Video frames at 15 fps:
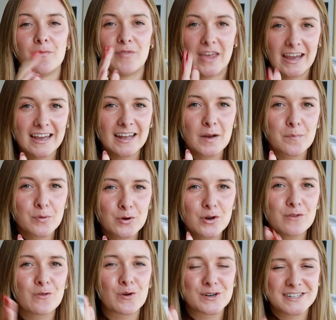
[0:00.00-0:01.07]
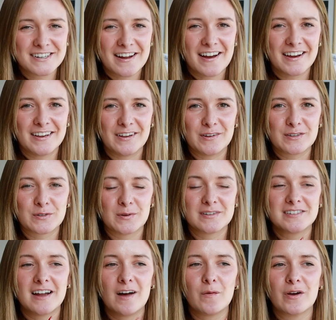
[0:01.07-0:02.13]
They can approve or deny you. So
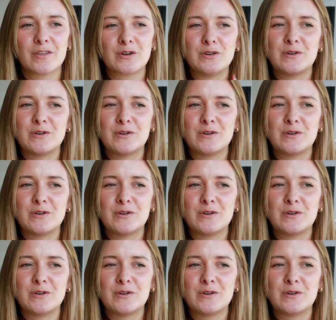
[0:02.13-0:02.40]
it's not whether